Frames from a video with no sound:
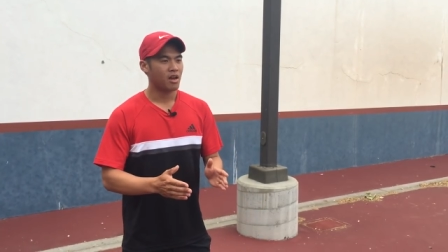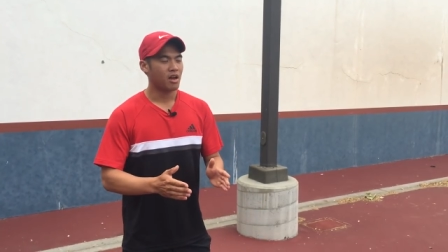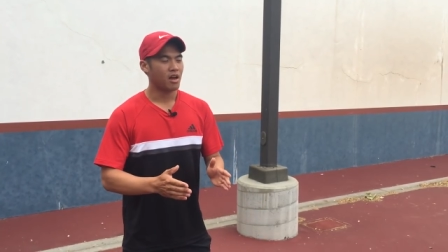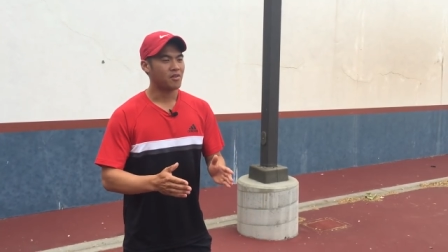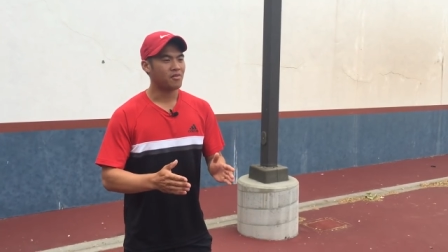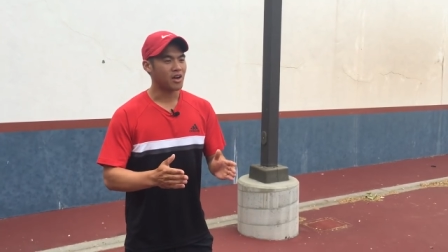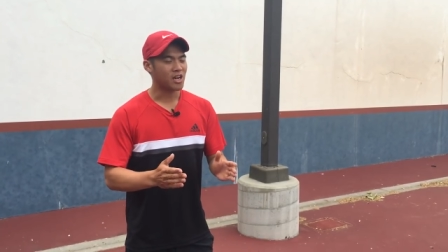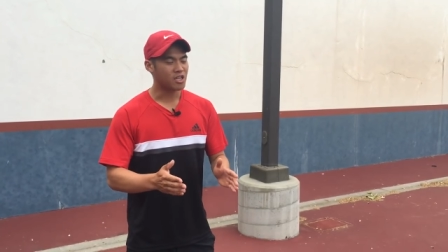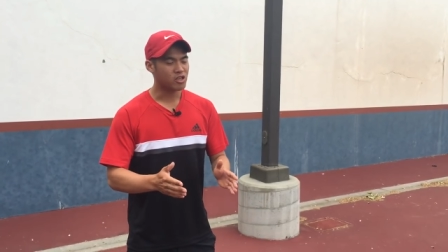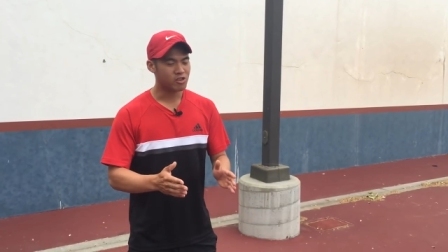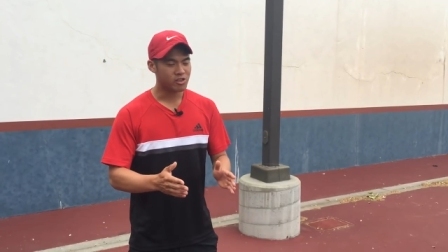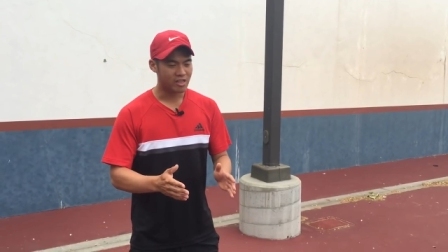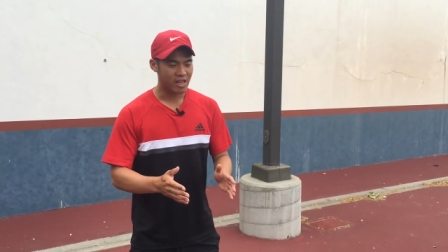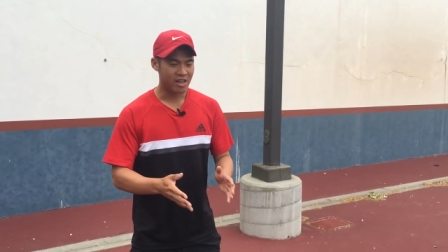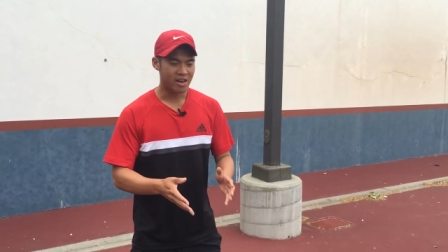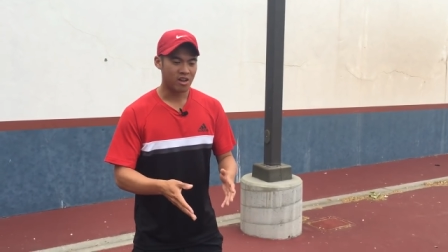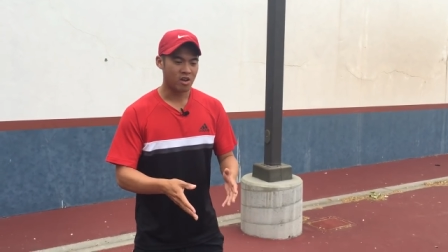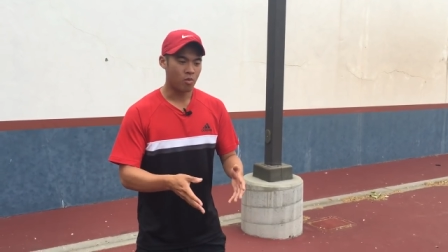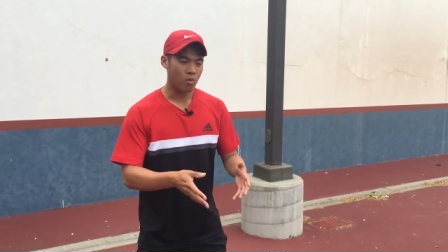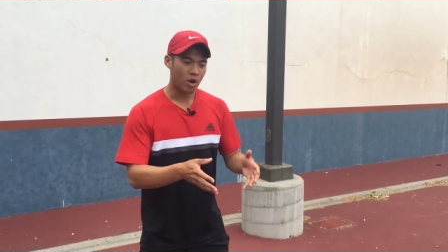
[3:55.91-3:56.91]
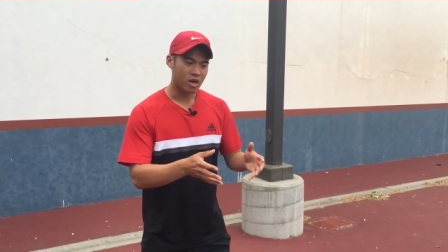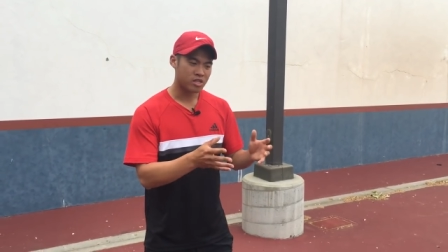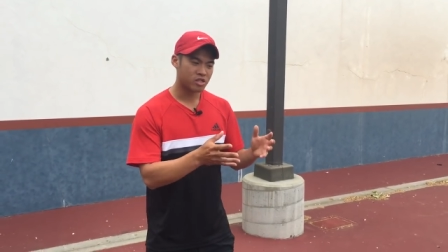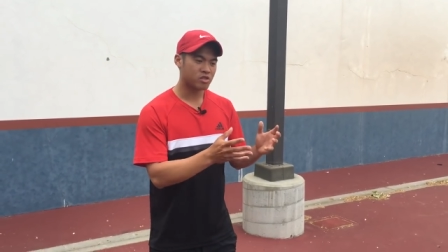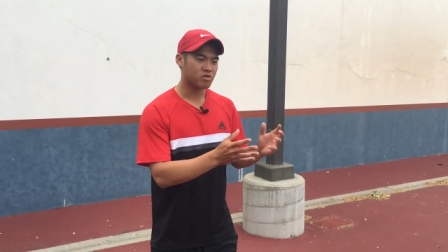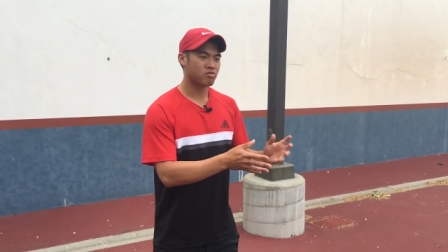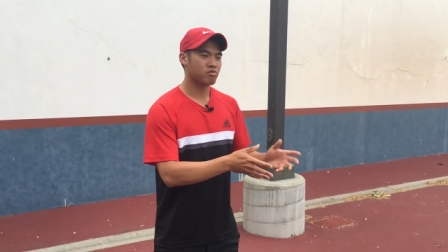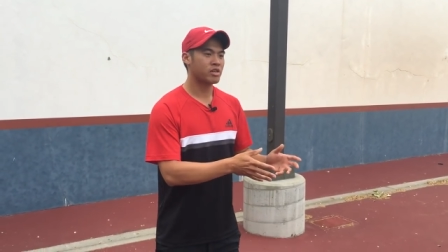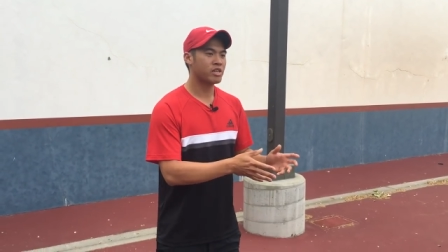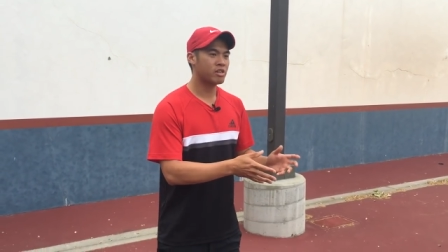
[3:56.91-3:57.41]
of understanding
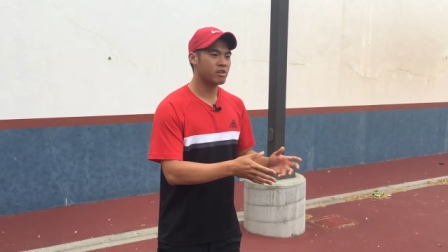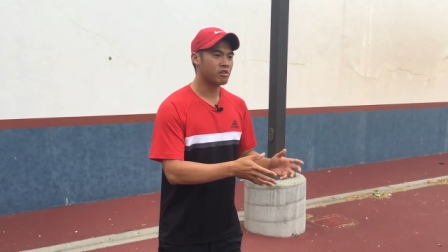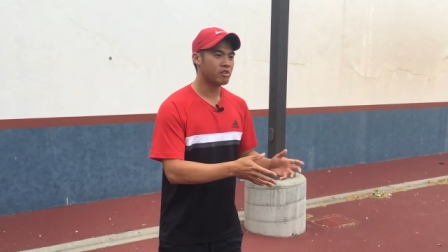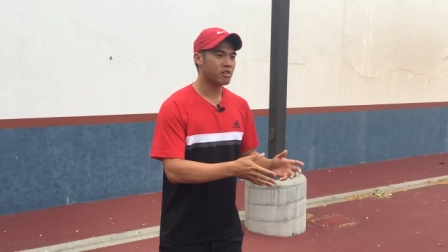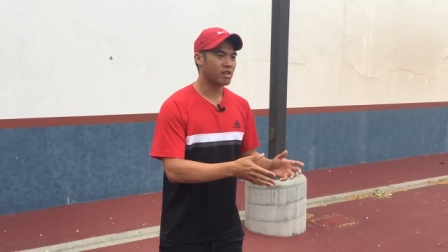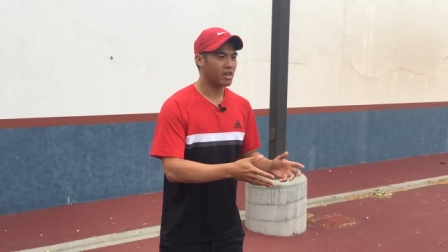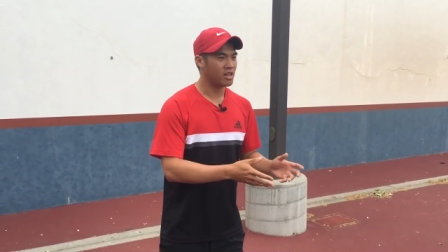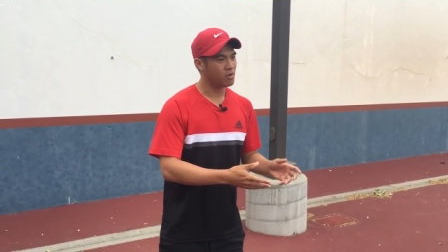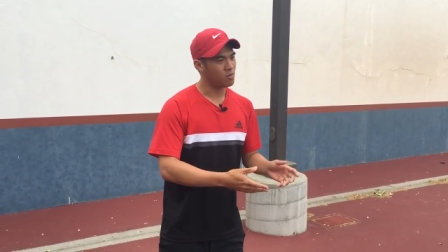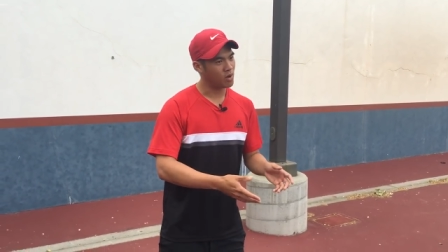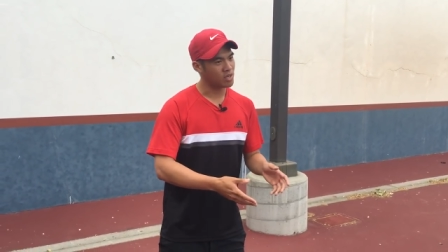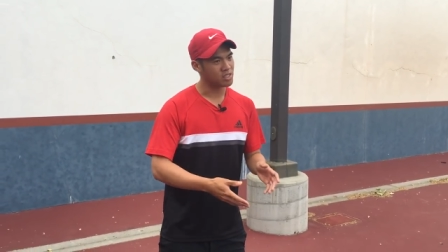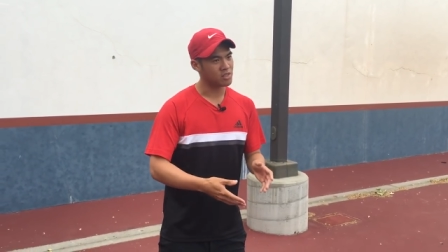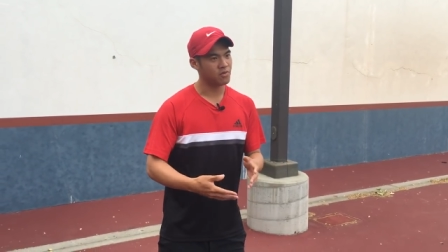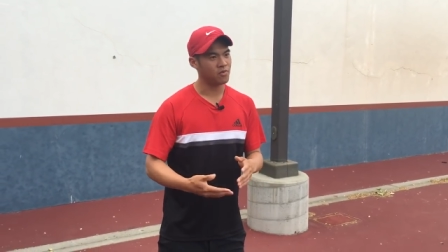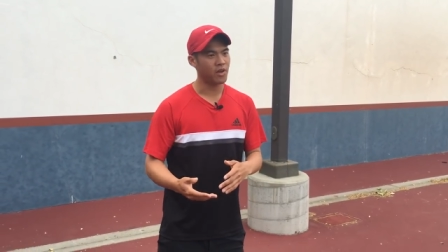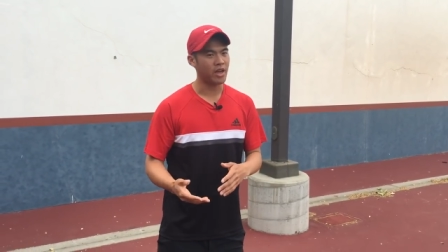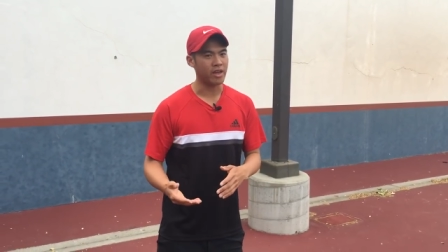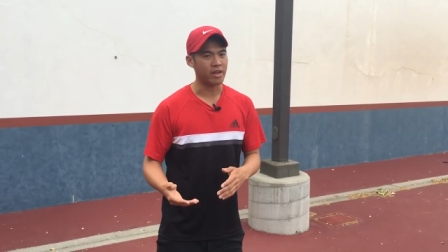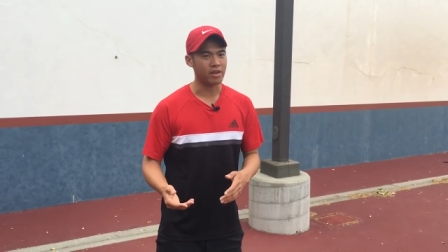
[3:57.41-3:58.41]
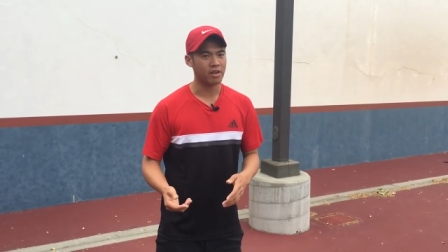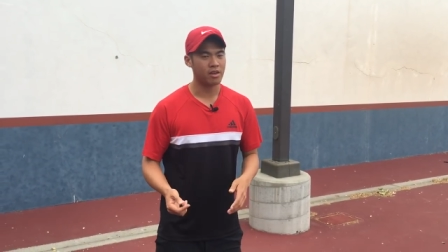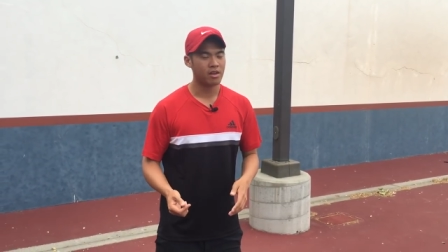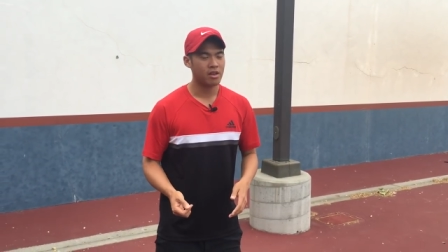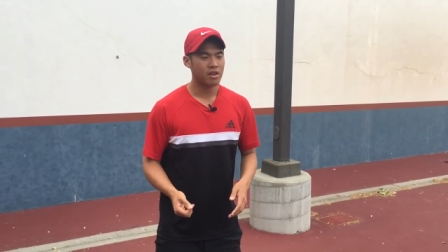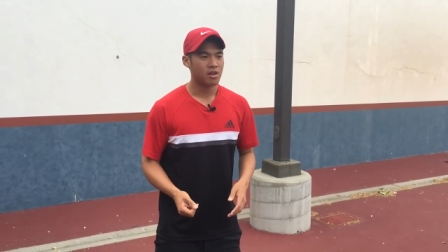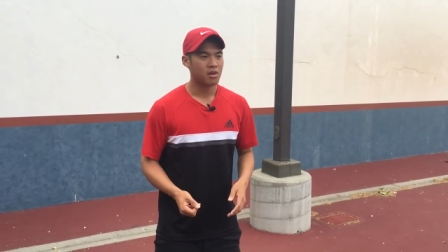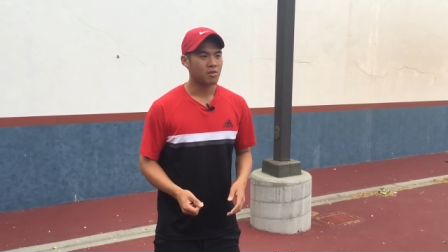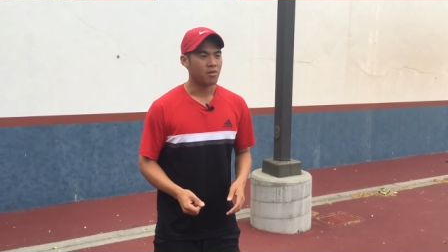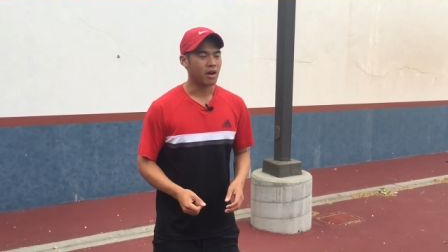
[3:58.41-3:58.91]
what's real and what's fake,
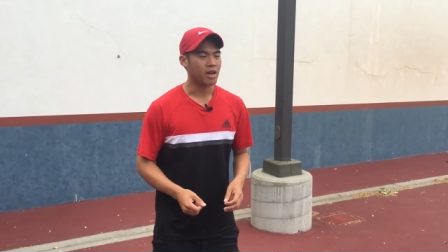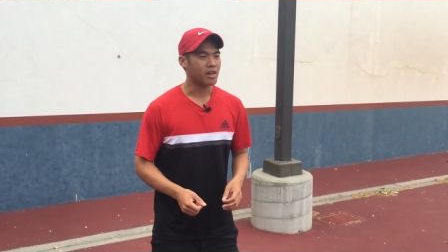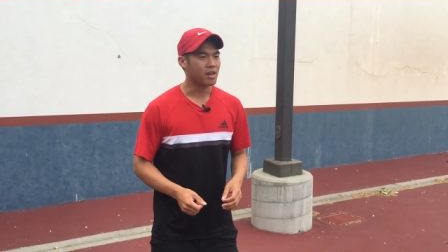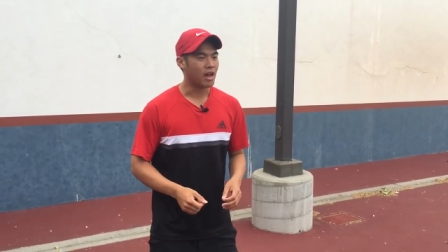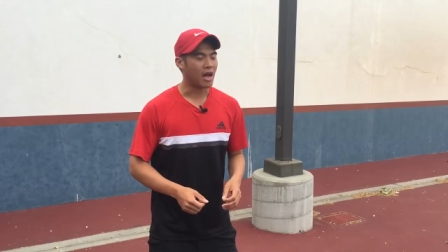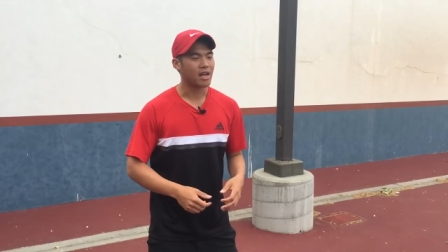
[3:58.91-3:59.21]
right?